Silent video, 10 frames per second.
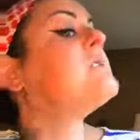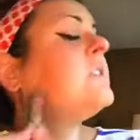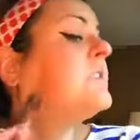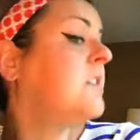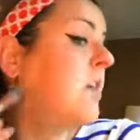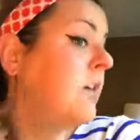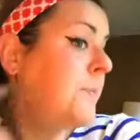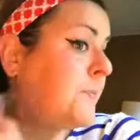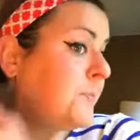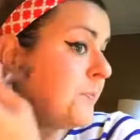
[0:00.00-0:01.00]

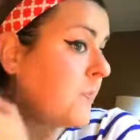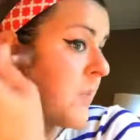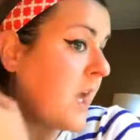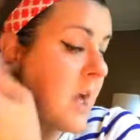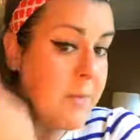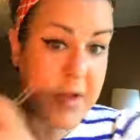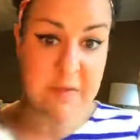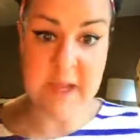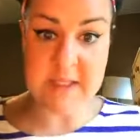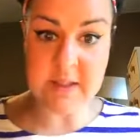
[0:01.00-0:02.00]
So, I got my
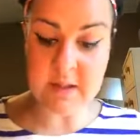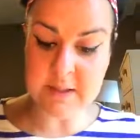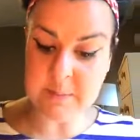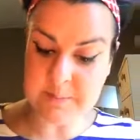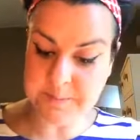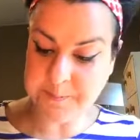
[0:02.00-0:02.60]
face on.